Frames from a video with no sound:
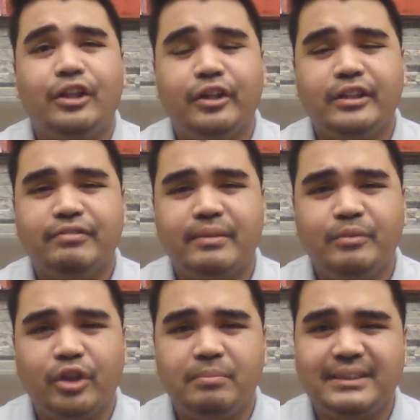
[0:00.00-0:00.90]
Learn from
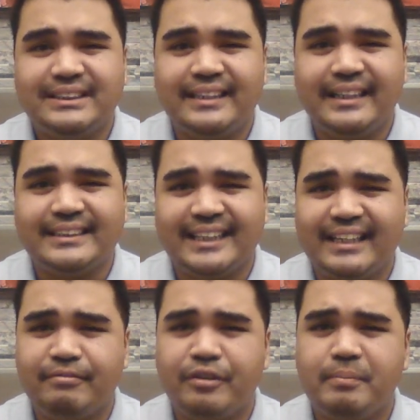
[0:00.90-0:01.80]
your mistakes
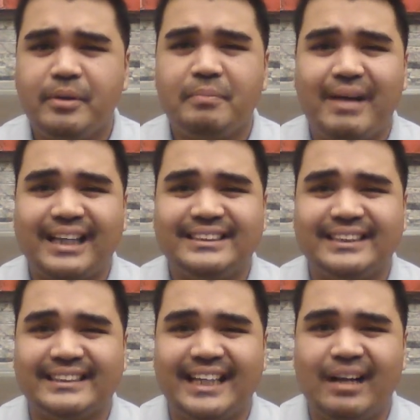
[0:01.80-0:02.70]
and from your past
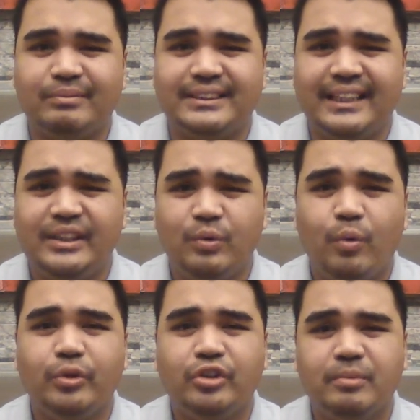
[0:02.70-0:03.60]
exams and you
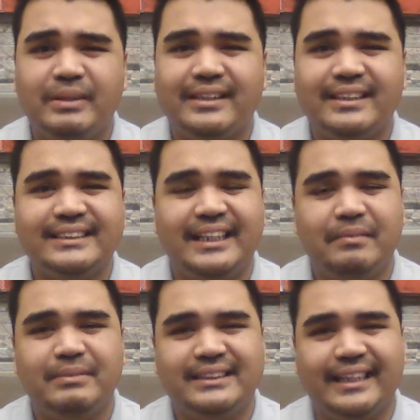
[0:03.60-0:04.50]
won't commit the
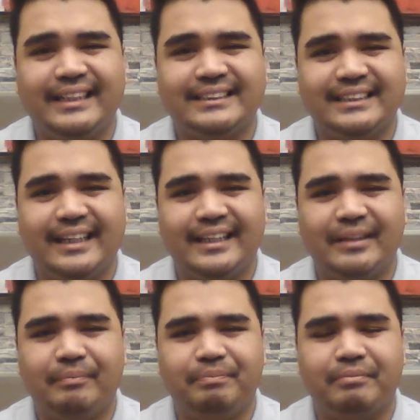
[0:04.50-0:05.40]
same mistakes
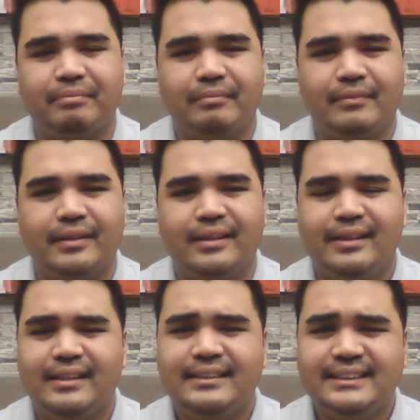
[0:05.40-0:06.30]
again.
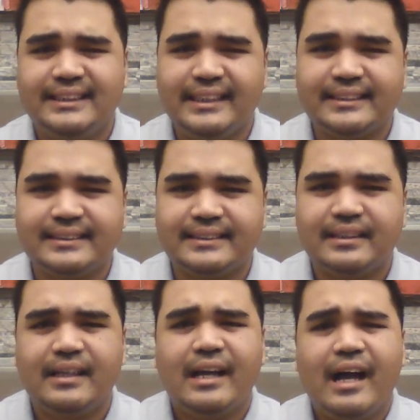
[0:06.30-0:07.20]
Sixth,
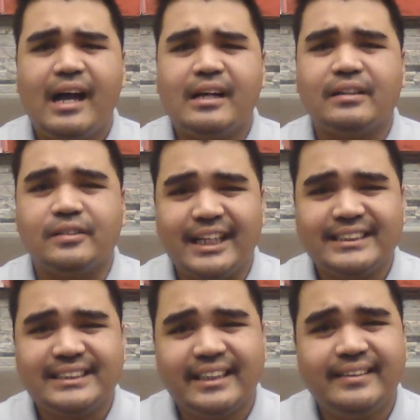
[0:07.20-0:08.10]

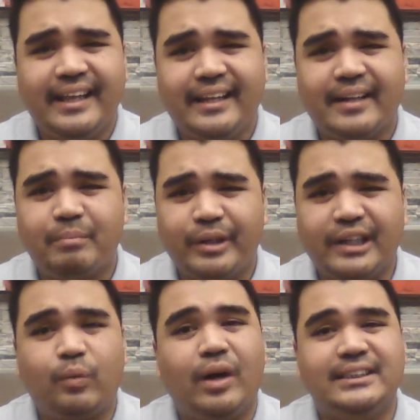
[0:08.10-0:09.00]
rest and take a
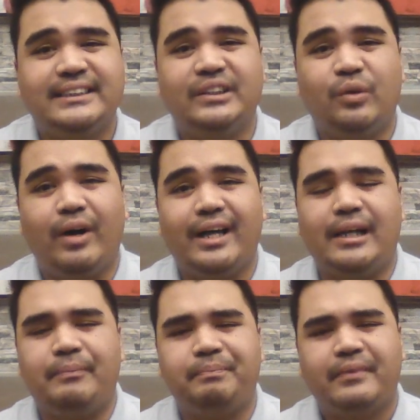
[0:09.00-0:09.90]
break once while.
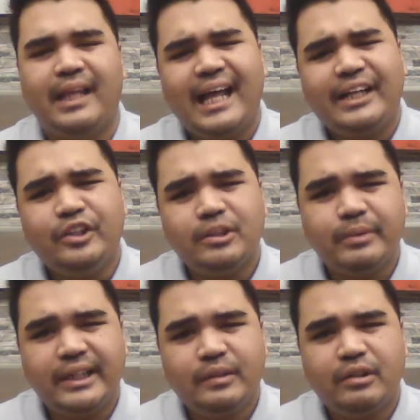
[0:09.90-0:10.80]
Your
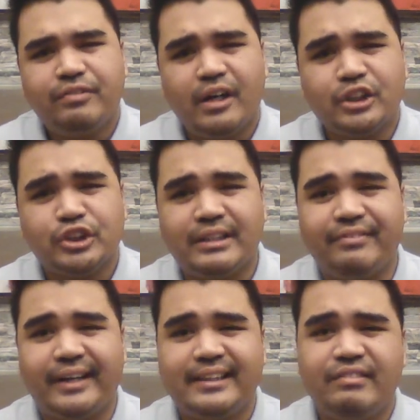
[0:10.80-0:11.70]
brain will function
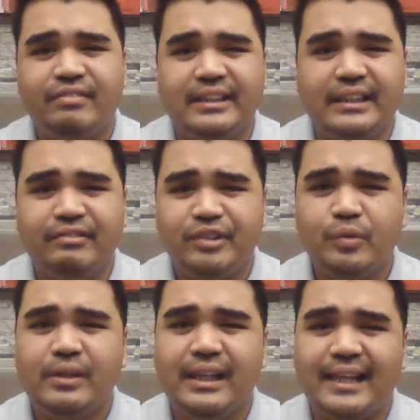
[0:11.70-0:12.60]
effectively if
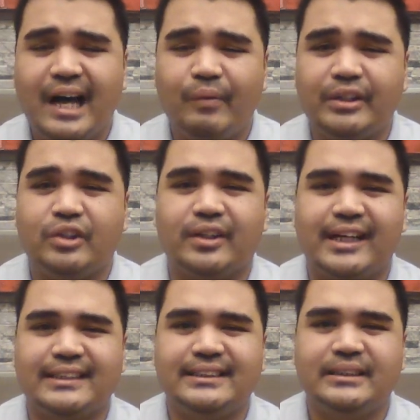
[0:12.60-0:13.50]
you will allow it to
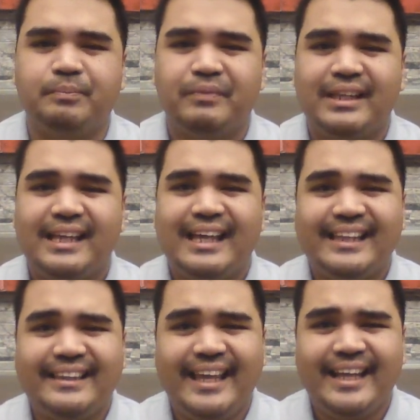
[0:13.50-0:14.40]
rest.
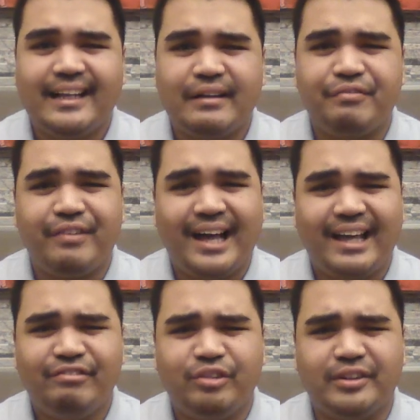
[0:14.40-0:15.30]
Take a
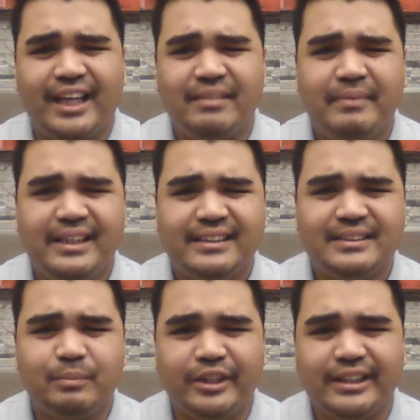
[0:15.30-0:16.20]
5 to 10
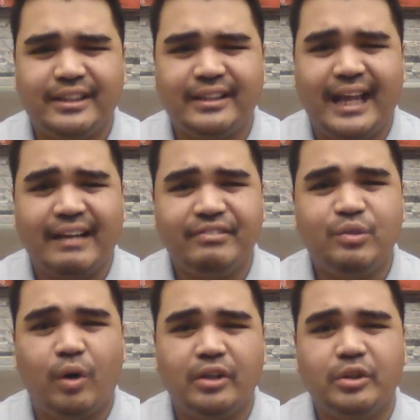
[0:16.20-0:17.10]
minutes break every
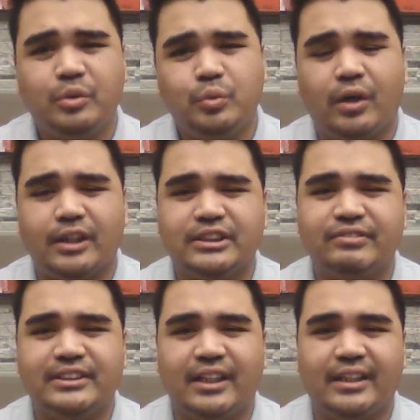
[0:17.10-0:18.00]
1 or 2 hours
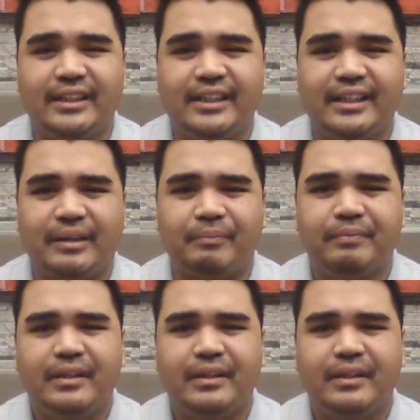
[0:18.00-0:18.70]
of studying.